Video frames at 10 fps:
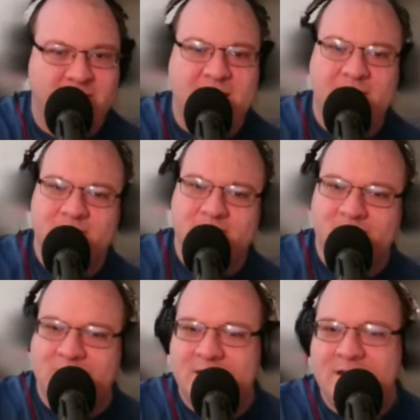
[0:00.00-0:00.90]
Okay.
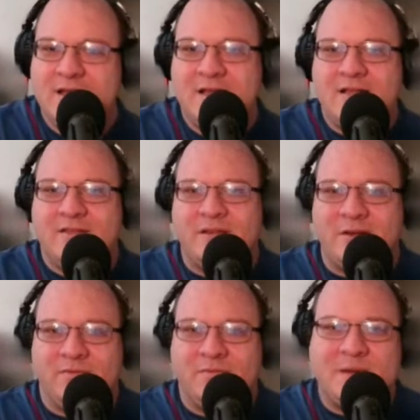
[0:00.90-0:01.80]

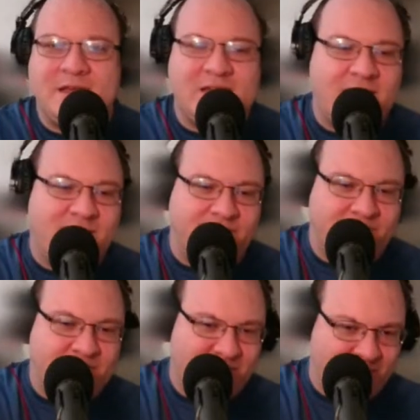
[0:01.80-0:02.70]
So speaking of
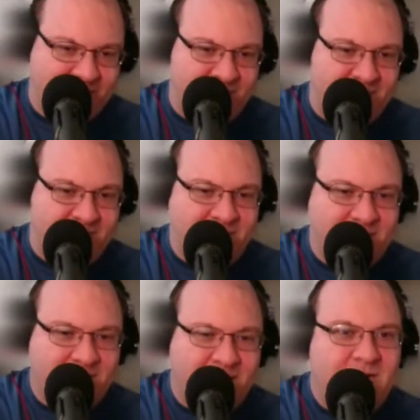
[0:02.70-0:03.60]
to the west,
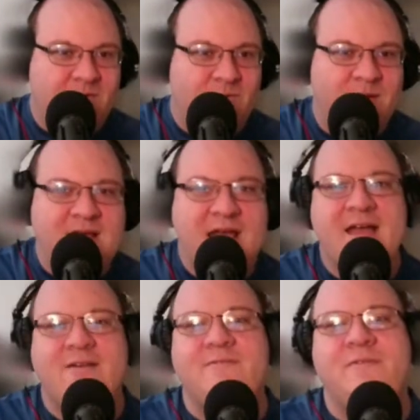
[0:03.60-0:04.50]
we
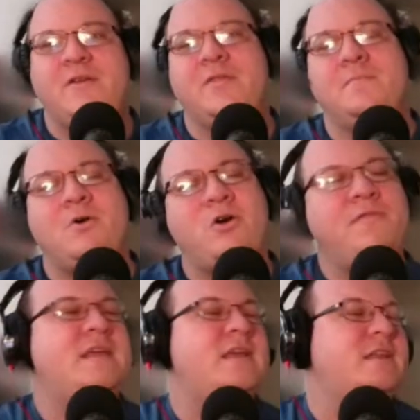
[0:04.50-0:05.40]
have the
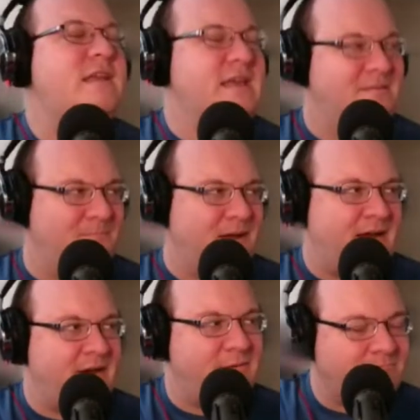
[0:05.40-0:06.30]
Parthian
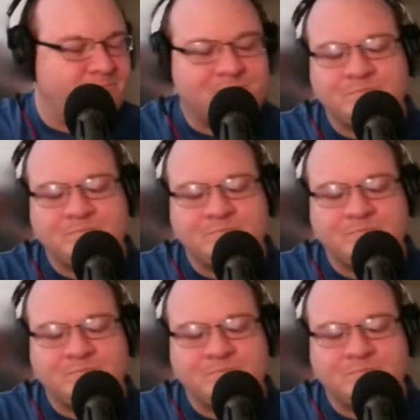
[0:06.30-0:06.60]
Empire.